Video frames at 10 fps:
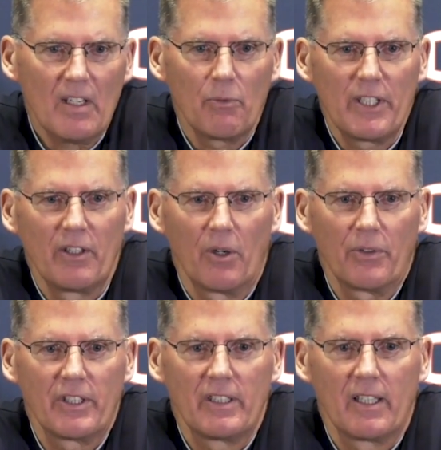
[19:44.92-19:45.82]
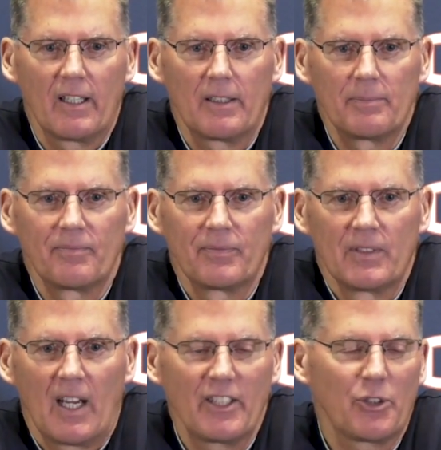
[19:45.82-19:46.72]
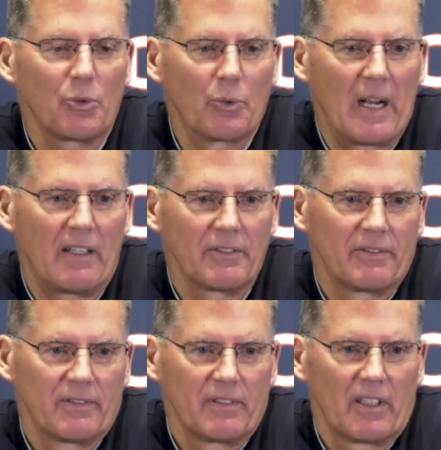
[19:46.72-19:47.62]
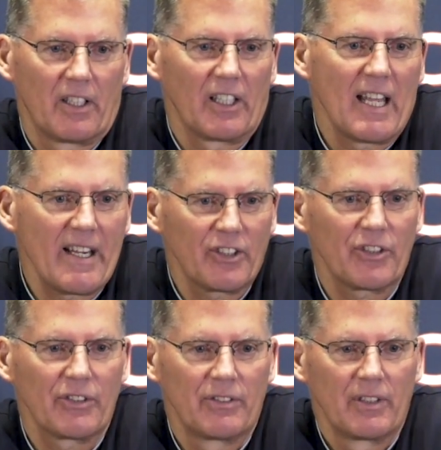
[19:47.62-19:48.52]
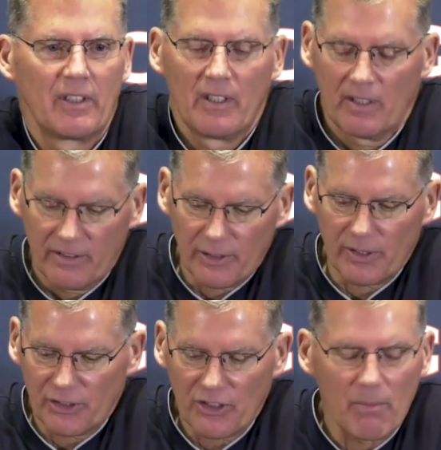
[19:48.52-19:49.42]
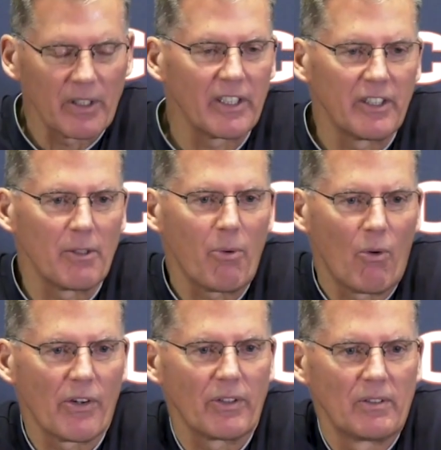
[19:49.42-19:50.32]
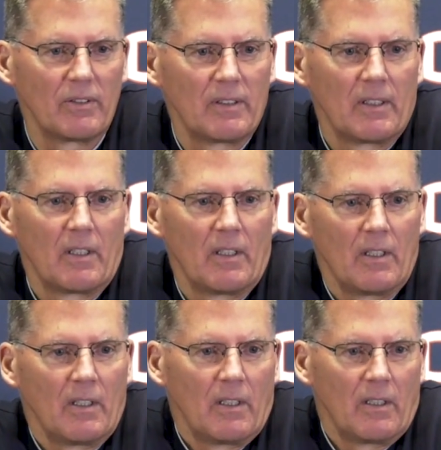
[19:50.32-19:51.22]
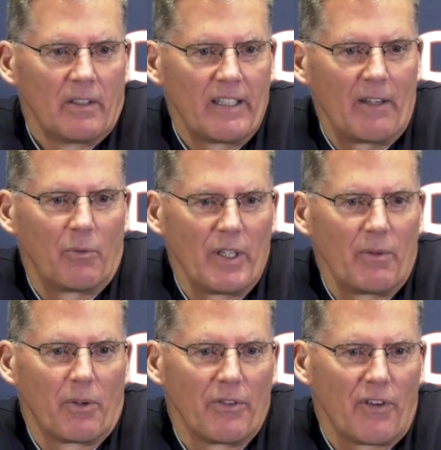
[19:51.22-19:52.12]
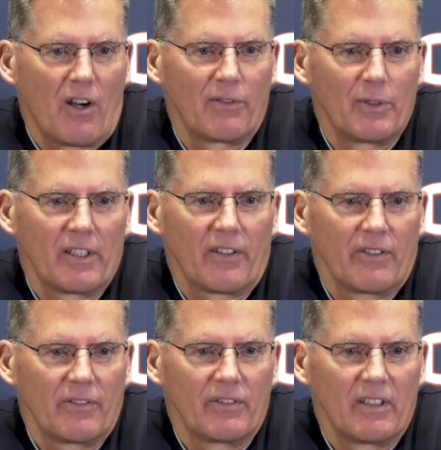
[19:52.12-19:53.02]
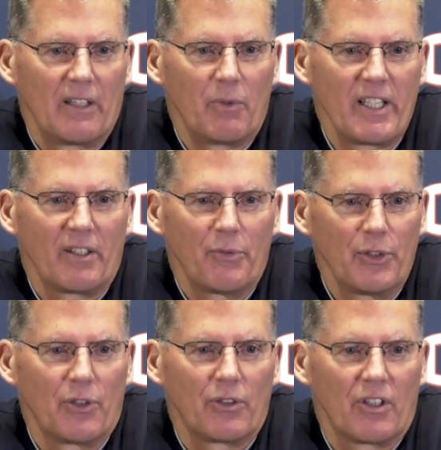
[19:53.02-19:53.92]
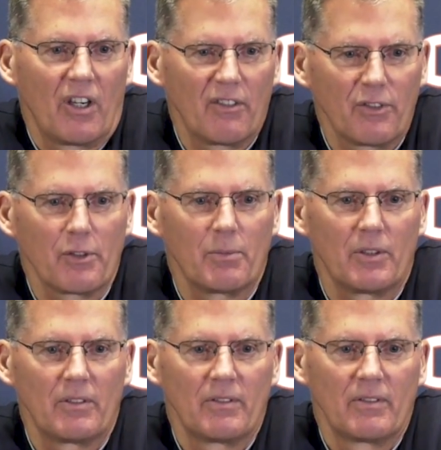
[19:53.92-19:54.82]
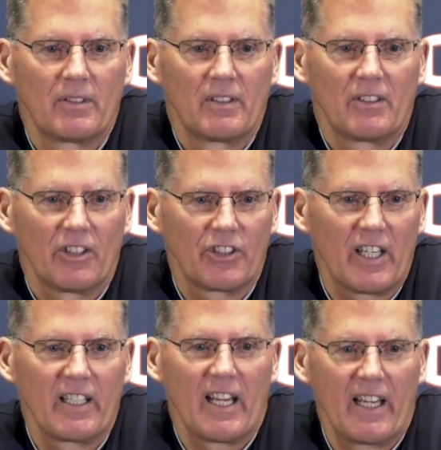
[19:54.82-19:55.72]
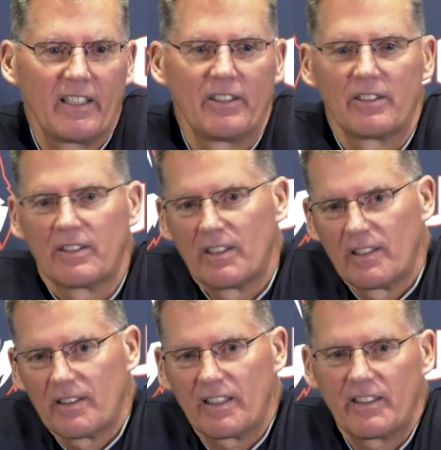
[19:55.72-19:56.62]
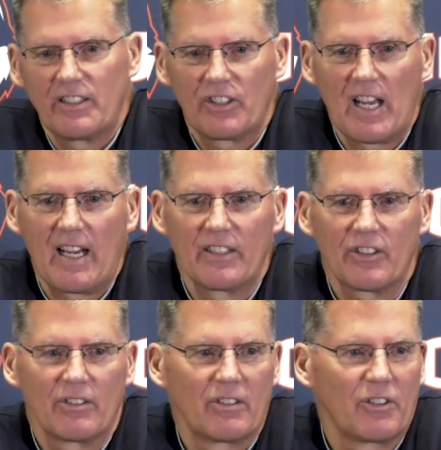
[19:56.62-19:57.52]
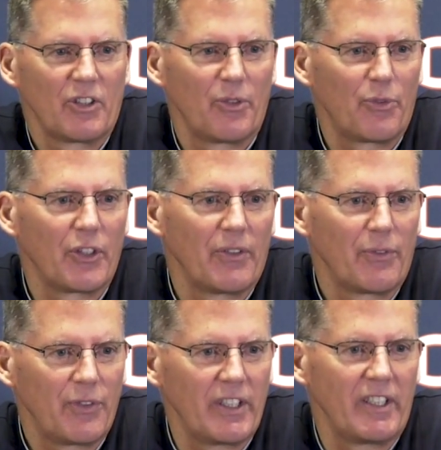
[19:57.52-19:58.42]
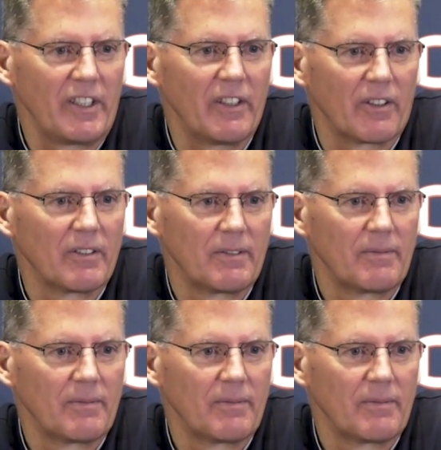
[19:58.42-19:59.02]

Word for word: and we go the high school route, unless there is somebody in the portal that we were involved with and we can feel comfortable to say, hey, that these guys could fit in here.